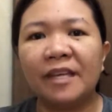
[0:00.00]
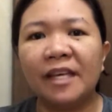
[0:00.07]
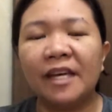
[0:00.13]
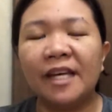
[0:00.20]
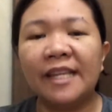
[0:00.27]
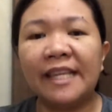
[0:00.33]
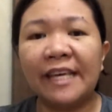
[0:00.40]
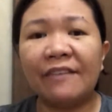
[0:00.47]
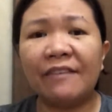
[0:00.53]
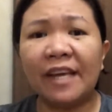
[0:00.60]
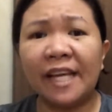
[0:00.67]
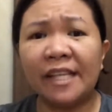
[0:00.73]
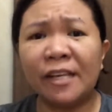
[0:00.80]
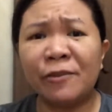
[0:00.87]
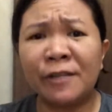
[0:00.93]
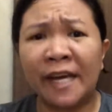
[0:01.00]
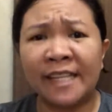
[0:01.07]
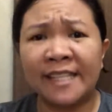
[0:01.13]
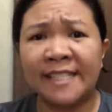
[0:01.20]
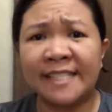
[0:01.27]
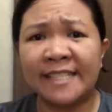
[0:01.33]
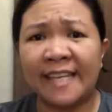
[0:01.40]
living in the
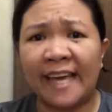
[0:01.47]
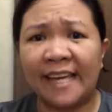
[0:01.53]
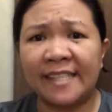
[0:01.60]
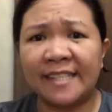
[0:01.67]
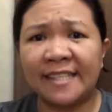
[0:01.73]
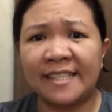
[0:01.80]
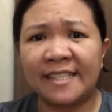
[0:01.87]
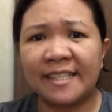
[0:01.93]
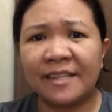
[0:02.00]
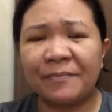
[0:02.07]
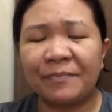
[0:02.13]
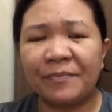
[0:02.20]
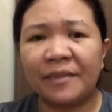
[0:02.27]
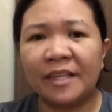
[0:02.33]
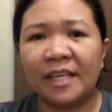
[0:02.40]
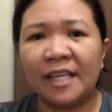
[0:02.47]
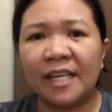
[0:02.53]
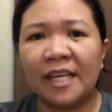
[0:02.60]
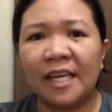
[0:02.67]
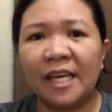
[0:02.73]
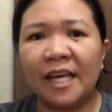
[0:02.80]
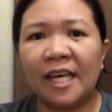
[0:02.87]
United States.
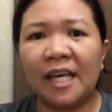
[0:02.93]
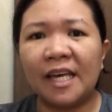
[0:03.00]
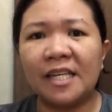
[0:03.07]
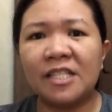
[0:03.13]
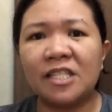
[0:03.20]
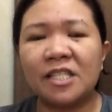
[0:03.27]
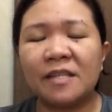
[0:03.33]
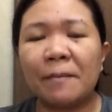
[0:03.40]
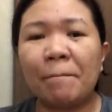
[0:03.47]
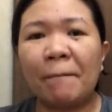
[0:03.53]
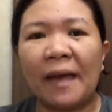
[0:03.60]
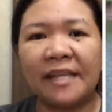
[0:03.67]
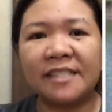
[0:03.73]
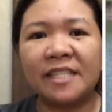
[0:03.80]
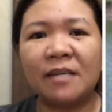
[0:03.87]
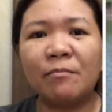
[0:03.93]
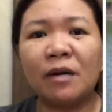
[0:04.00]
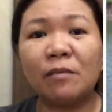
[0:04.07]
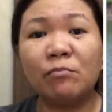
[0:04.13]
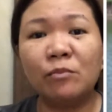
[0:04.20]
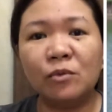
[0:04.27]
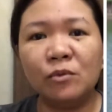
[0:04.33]
It's Betty
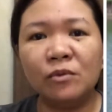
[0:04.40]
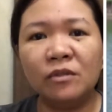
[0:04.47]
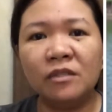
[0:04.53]
Mahmoud,